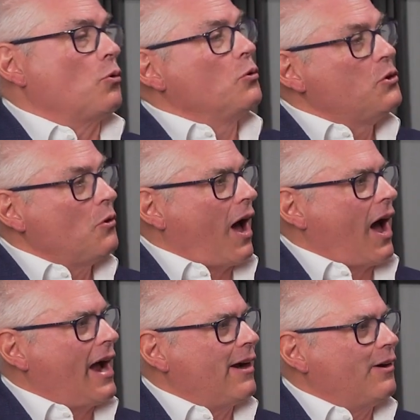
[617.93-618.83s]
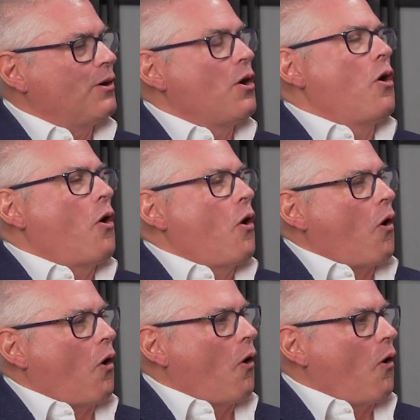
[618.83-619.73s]
who you hire,
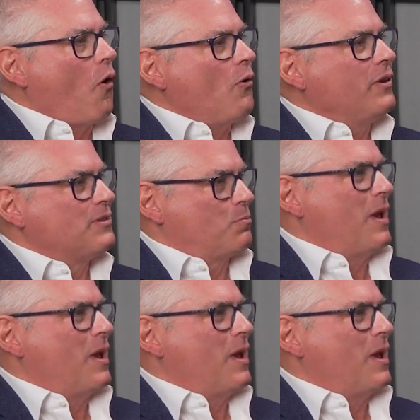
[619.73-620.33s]
all is